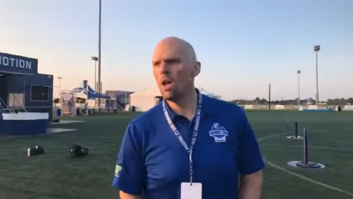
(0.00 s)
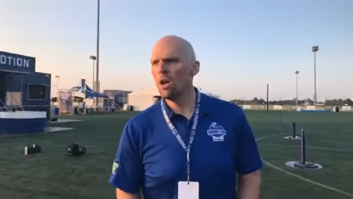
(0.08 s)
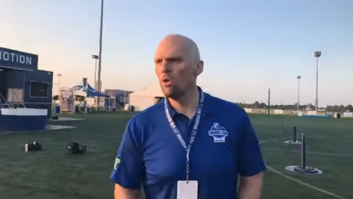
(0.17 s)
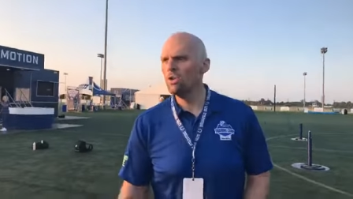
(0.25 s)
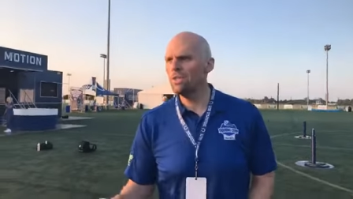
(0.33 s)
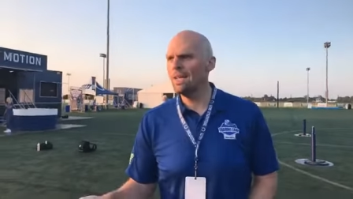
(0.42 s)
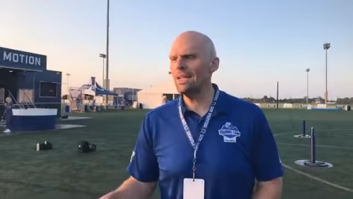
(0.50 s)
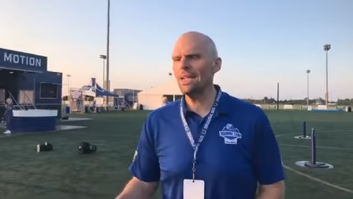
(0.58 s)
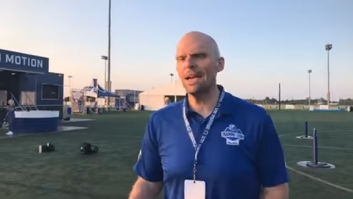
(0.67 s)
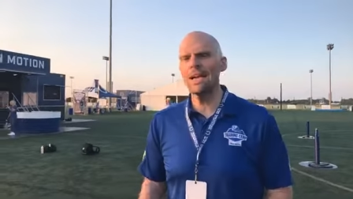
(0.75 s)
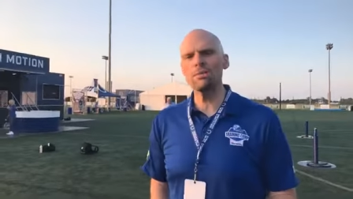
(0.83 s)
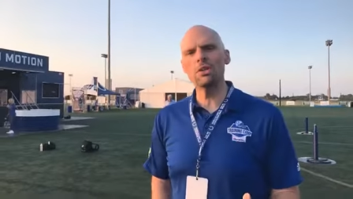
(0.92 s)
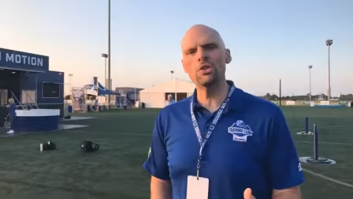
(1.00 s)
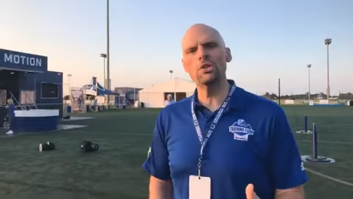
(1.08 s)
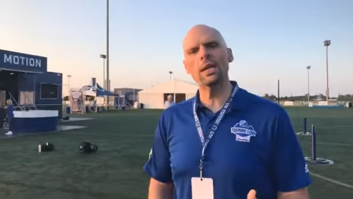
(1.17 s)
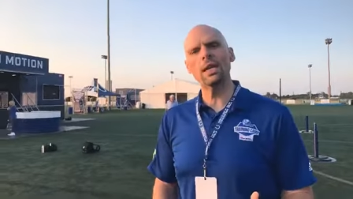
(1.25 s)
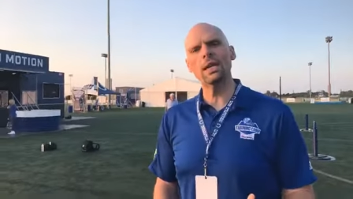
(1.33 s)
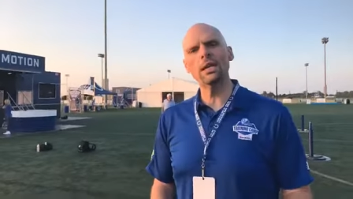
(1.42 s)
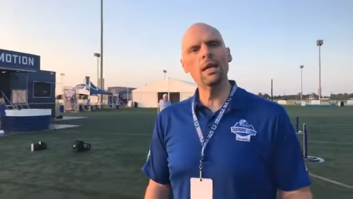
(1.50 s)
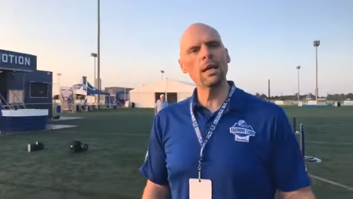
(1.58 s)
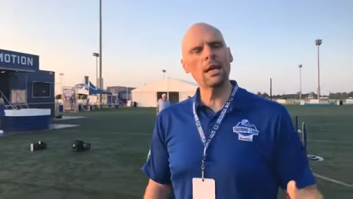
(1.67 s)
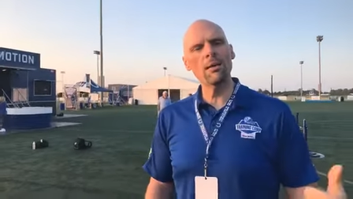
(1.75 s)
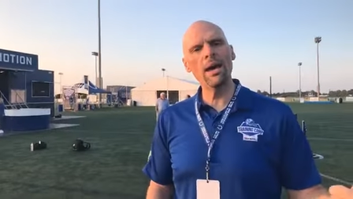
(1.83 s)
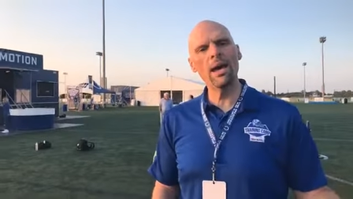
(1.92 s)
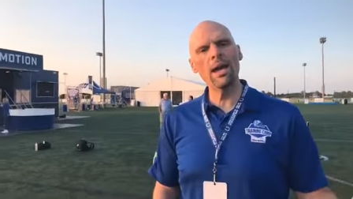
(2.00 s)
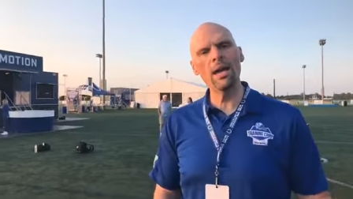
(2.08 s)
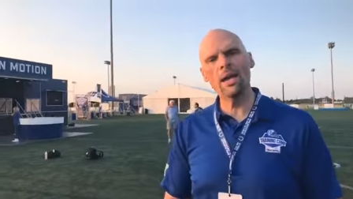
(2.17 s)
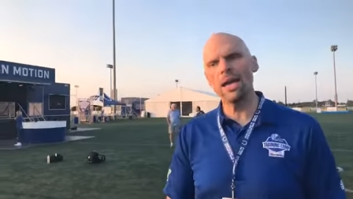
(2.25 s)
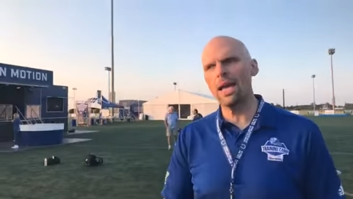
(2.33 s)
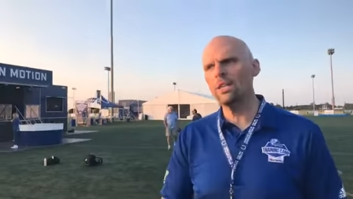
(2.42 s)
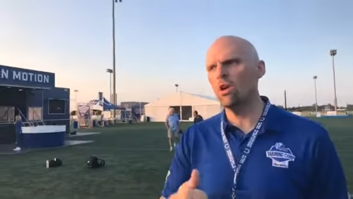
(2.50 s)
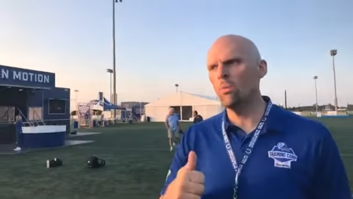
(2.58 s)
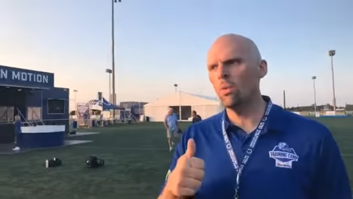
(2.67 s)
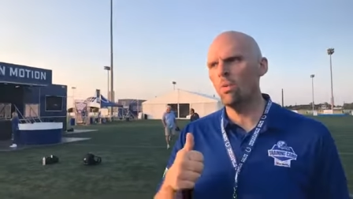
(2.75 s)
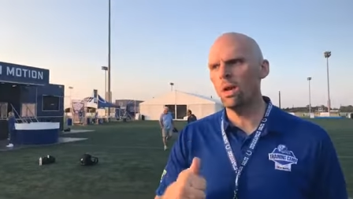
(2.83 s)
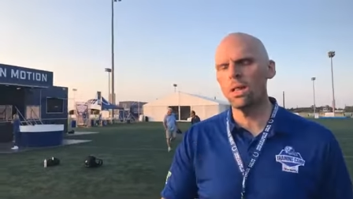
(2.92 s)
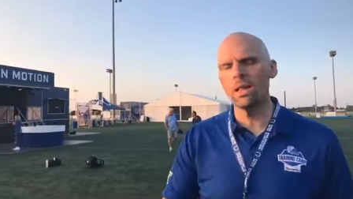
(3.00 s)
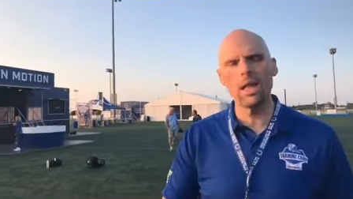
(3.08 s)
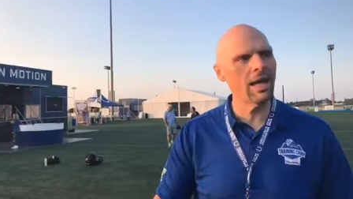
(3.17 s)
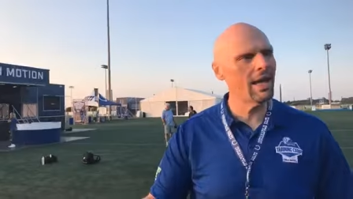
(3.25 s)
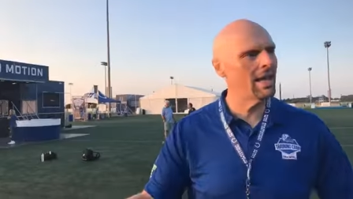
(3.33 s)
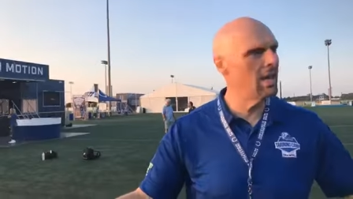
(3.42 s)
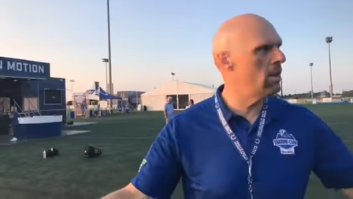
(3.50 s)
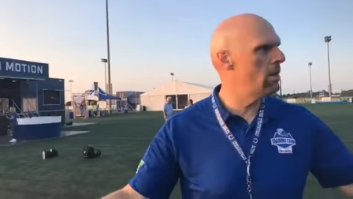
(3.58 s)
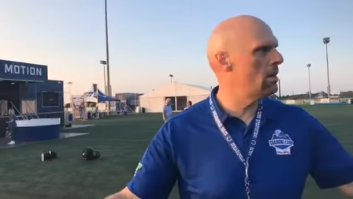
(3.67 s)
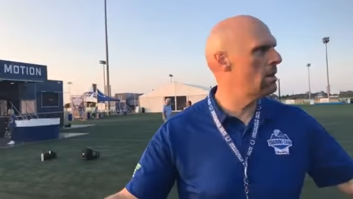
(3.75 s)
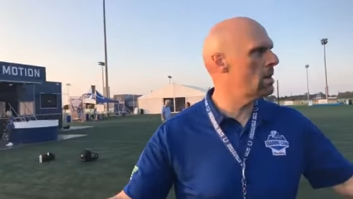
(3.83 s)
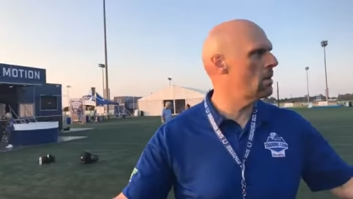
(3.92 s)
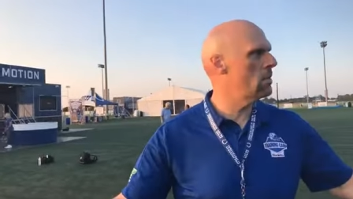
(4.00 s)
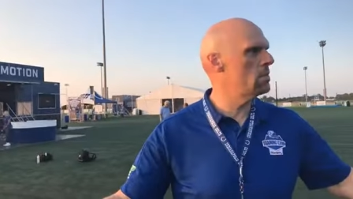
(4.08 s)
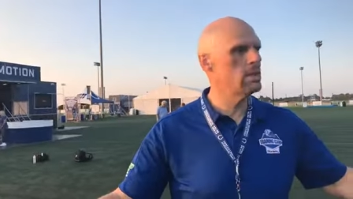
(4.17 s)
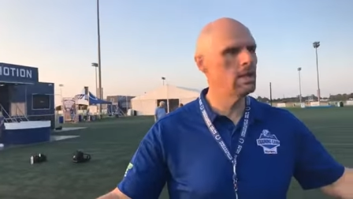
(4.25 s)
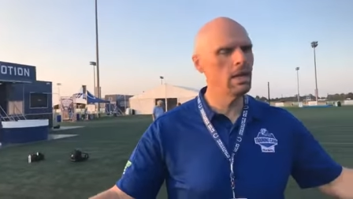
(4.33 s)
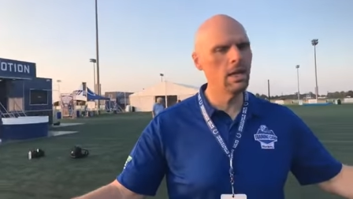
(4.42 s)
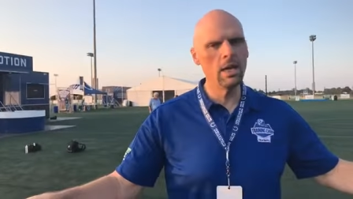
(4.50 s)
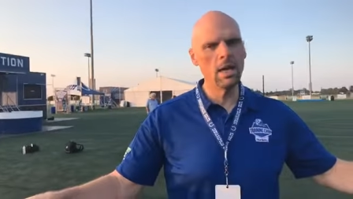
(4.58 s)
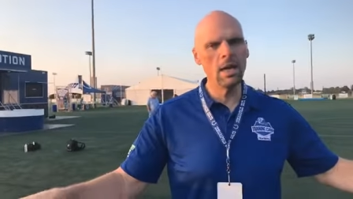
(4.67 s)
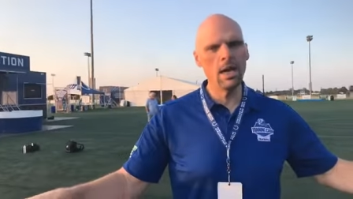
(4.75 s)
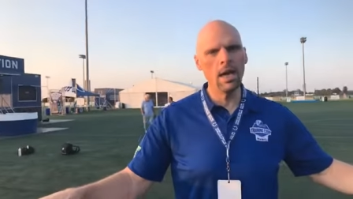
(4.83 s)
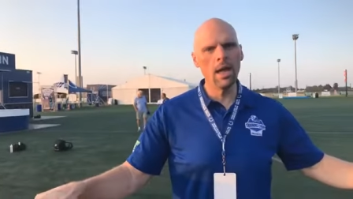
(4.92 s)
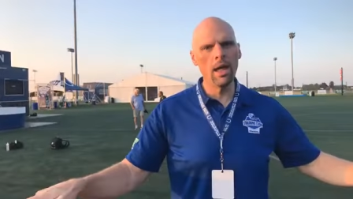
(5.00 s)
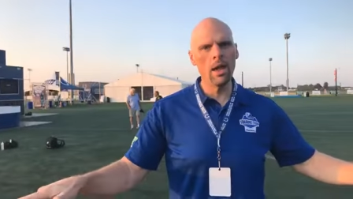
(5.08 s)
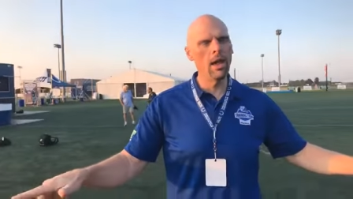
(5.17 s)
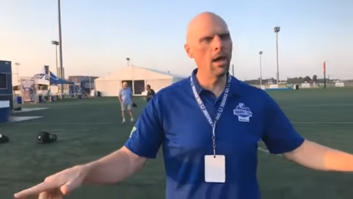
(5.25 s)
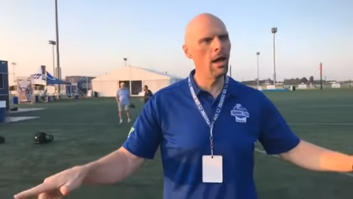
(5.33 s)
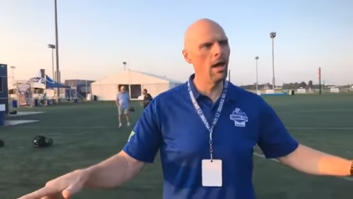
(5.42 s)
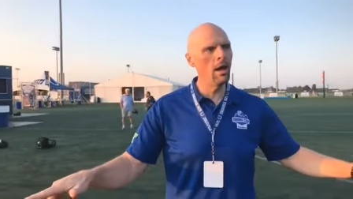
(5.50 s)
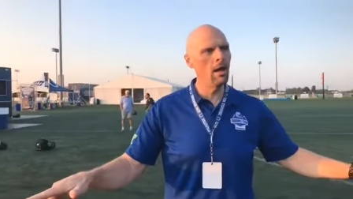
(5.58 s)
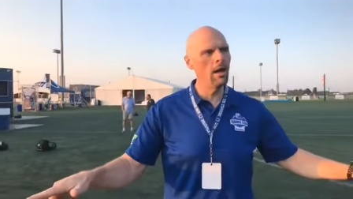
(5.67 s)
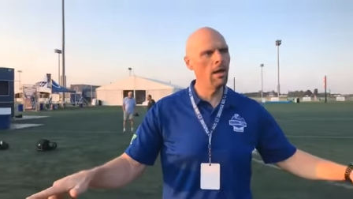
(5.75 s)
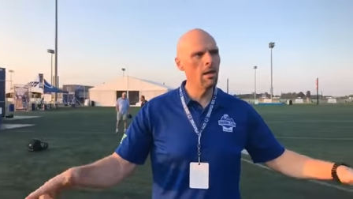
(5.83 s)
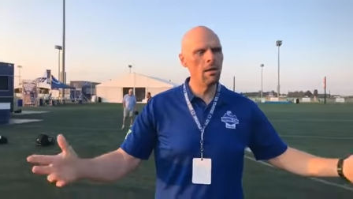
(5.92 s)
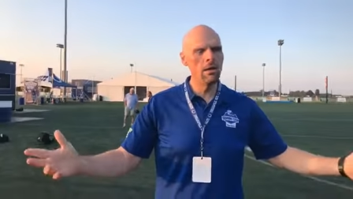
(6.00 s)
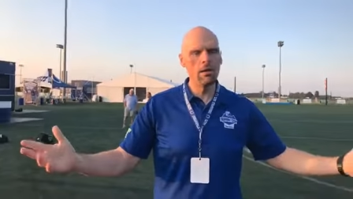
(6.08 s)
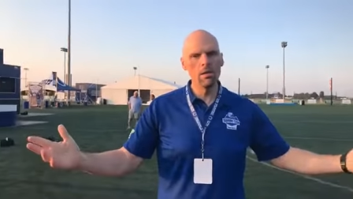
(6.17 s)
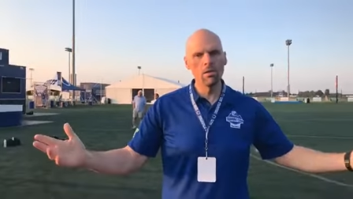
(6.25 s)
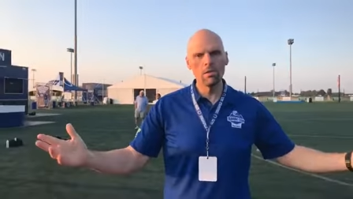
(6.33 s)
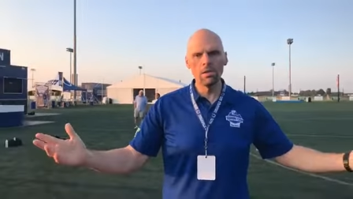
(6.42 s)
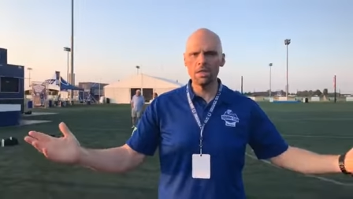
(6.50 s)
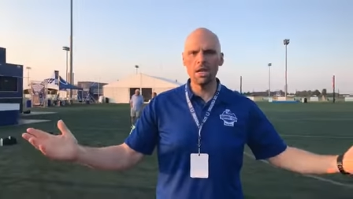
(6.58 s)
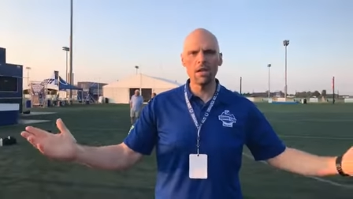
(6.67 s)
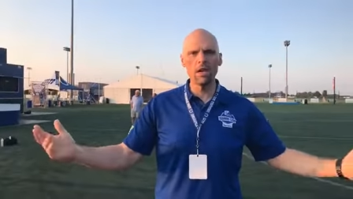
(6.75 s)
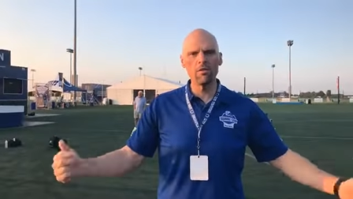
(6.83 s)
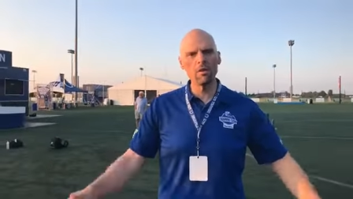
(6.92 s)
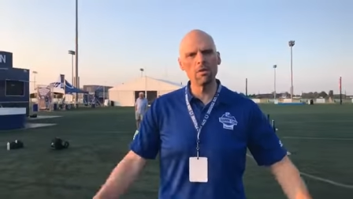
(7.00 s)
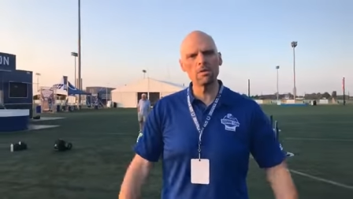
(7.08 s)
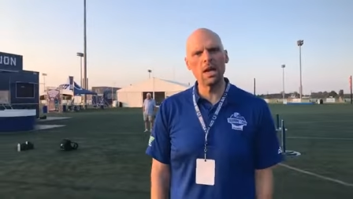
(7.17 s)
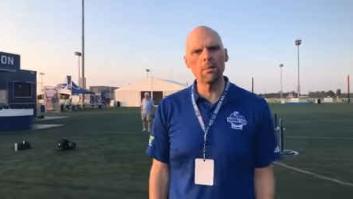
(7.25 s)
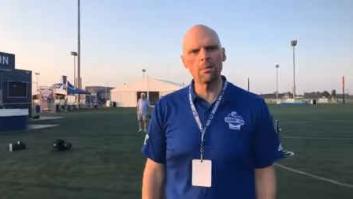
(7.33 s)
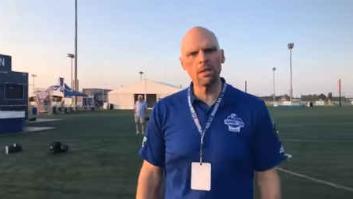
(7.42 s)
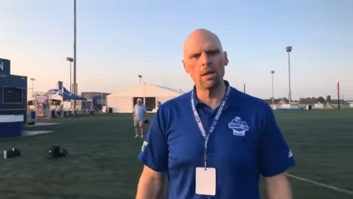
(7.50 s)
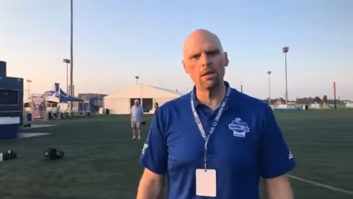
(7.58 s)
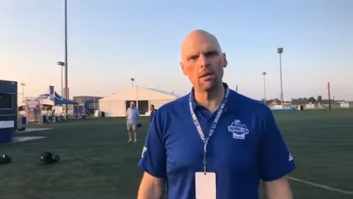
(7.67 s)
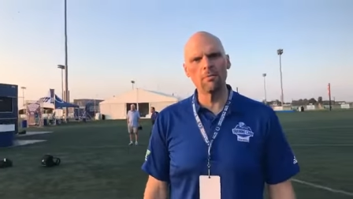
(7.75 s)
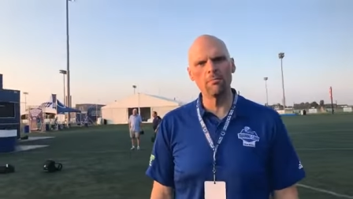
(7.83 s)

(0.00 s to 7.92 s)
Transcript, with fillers: Colts.com, get your ticket. Come out here. Gates open 1 o'clock. Get on Colts City, and uh, let's kick off Colts camp together.